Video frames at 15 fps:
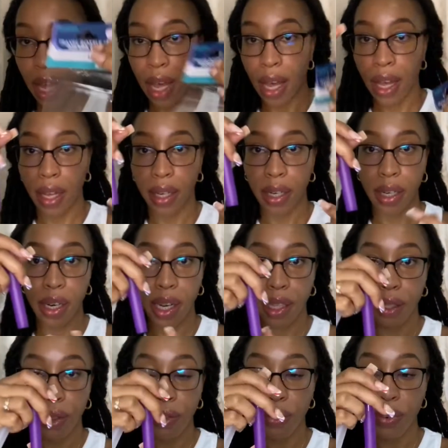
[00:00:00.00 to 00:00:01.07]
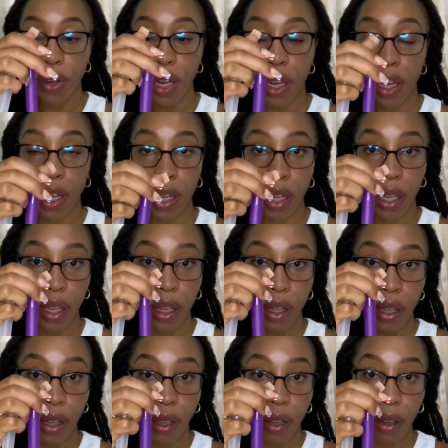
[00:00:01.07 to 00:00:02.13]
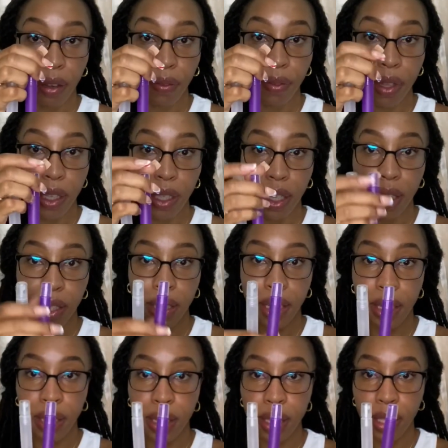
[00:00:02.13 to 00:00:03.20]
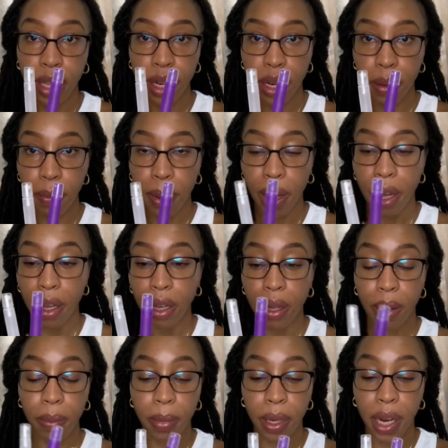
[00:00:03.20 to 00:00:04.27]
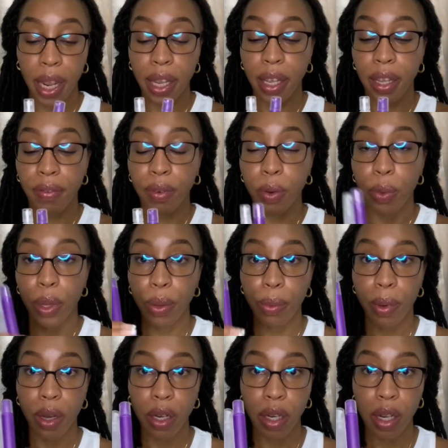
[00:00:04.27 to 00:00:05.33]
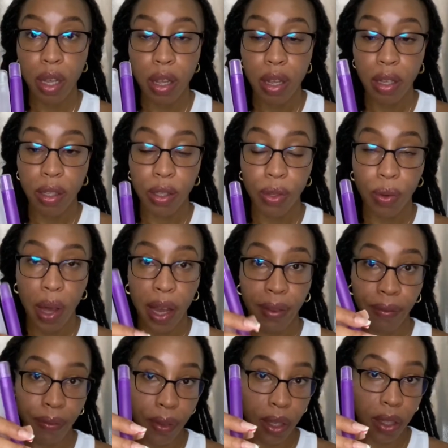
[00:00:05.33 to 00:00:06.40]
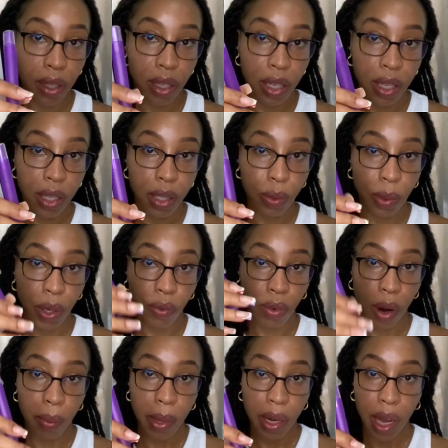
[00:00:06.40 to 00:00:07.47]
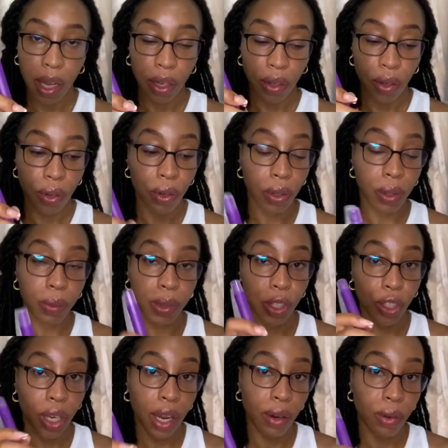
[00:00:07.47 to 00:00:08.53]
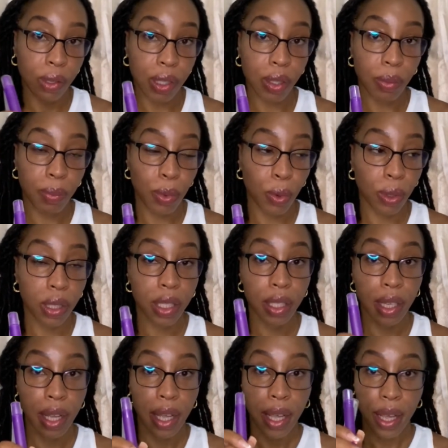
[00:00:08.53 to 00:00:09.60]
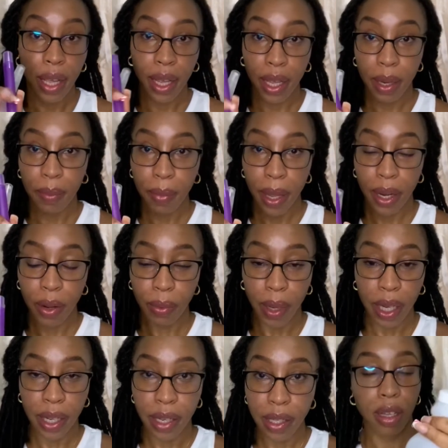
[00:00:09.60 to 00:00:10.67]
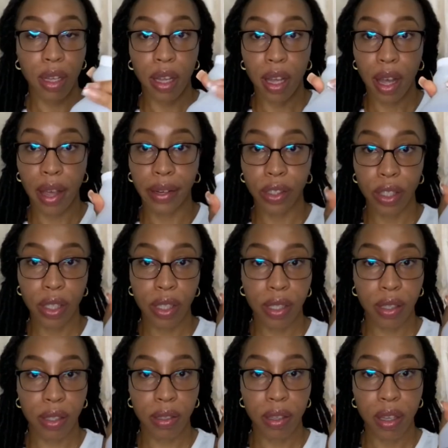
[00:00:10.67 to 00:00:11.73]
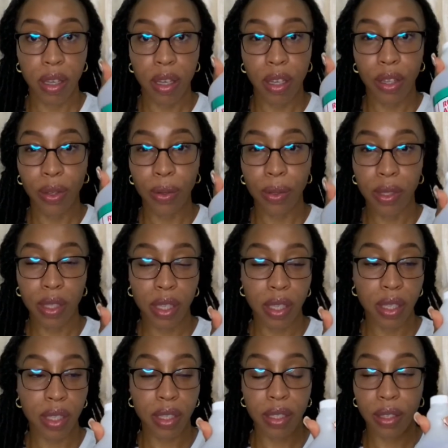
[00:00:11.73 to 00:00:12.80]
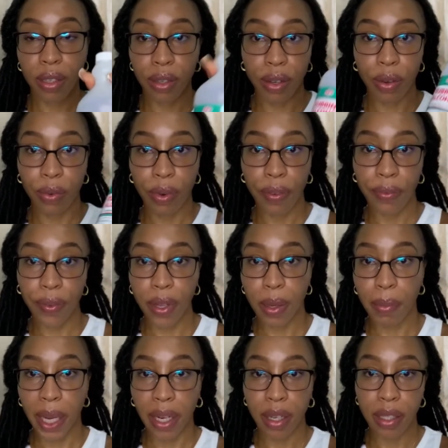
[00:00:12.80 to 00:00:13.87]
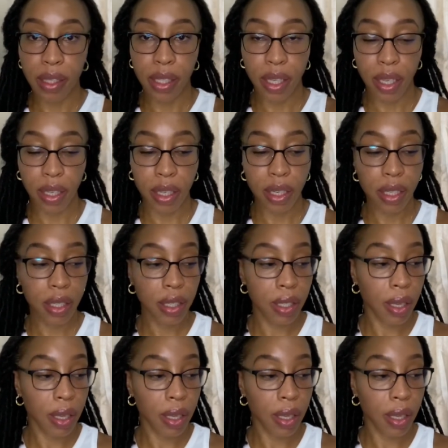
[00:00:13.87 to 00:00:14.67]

and it had three of these containers in the pack but I gave away one so I filled these with rubbing alcohol which I also bought in Pennywise I just use this to refill my containers